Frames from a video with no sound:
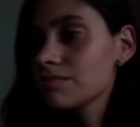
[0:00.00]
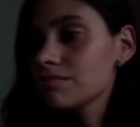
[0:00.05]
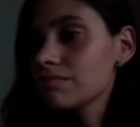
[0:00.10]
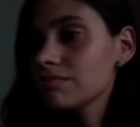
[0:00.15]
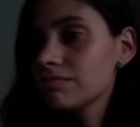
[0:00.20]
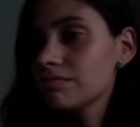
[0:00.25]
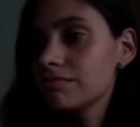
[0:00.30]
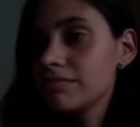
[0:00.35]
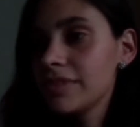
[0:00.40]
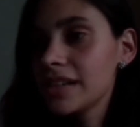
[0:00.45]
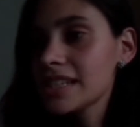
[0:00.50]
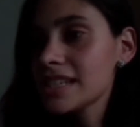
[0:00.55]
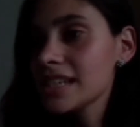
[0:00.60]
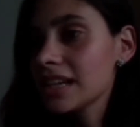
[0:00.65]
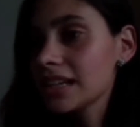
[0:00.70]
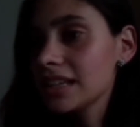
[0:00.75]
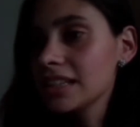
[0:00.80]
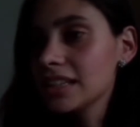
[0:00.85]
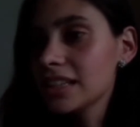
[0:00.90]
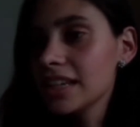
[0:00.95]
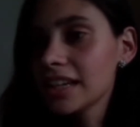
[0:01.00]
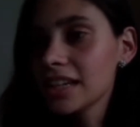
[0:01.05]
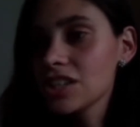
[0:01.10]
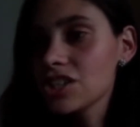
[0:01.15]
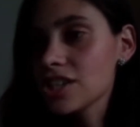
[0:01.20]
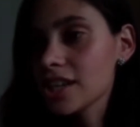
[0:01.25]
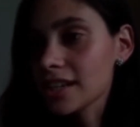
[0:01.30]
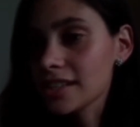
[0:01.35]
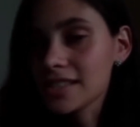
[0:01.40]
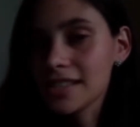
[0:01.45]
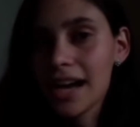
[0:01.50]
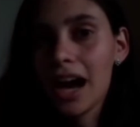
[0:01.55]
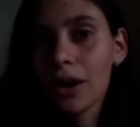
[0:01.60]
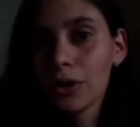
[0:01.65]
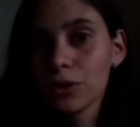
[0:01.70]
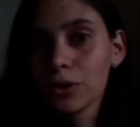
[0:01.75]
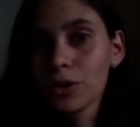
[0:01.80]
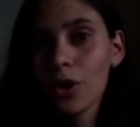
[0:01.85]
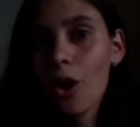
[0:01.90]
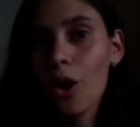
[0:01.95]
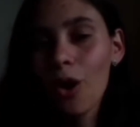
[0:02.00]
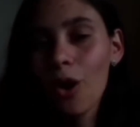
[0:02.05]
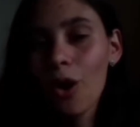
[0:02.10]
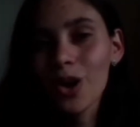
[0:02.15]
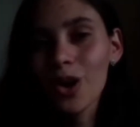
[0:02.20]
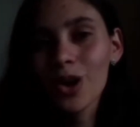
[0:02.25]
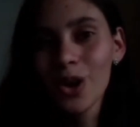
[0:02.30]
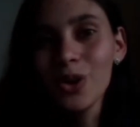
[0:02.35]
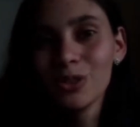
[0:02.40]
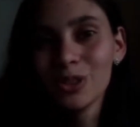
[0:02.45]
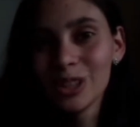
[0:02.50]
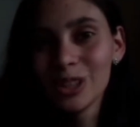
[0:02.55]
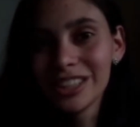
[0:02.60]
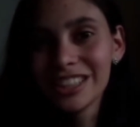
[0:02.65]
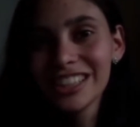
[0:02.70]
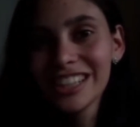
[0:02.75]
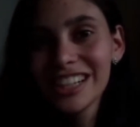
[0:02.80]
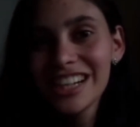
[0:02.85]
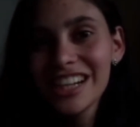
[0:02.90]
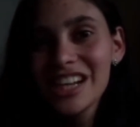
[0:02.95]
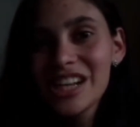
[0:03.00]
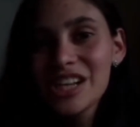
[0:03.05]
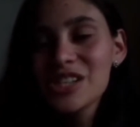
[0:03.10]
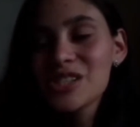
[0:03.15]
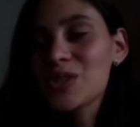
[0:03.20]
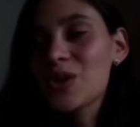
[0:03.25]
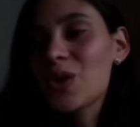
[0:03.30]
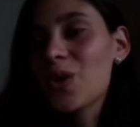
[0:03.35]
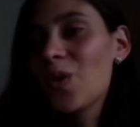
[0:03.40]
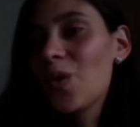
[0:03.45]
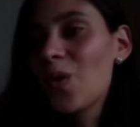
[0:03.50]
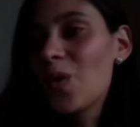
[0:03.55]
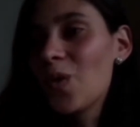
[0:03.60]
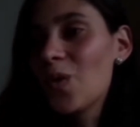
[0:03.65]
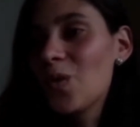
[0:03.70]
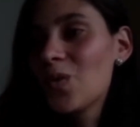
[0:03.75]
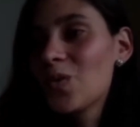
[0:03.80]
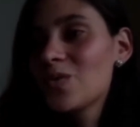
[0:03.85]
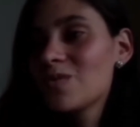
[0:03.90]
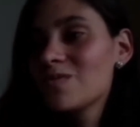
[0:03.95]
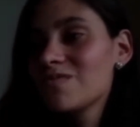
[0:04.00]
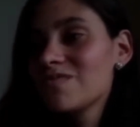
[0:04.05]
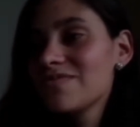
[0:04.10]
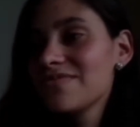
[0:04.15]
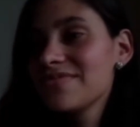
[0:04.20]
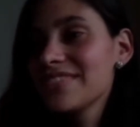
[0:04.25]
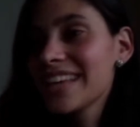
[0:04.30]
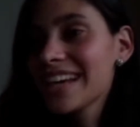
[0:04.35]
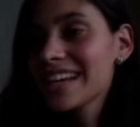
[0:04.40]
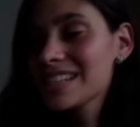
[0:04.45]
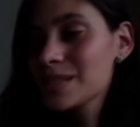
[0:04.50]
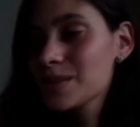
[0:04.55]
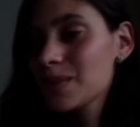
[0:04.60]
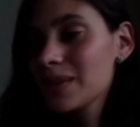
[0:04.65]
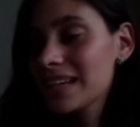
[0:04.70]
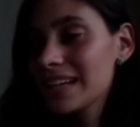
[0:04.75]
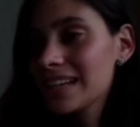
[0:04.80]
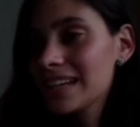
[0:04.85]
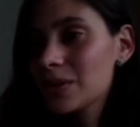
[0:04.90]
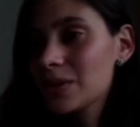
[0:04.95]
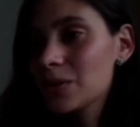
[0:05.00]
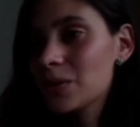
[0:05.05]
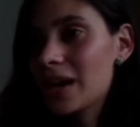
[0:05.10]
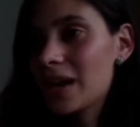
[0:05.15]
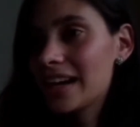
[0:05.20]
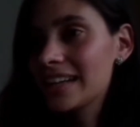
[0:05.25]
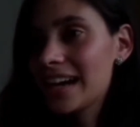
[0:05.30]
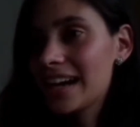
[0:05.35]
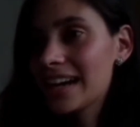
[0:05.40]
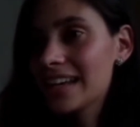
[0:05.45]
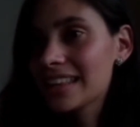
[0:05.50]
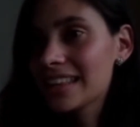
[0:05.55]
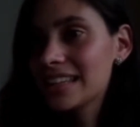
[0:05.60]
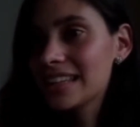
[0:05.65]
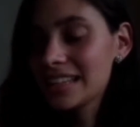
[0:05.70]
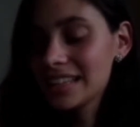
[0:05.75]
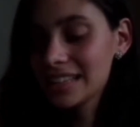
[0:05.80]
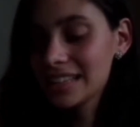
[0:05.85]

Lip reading: basically getting checked out all over. So that's why I think,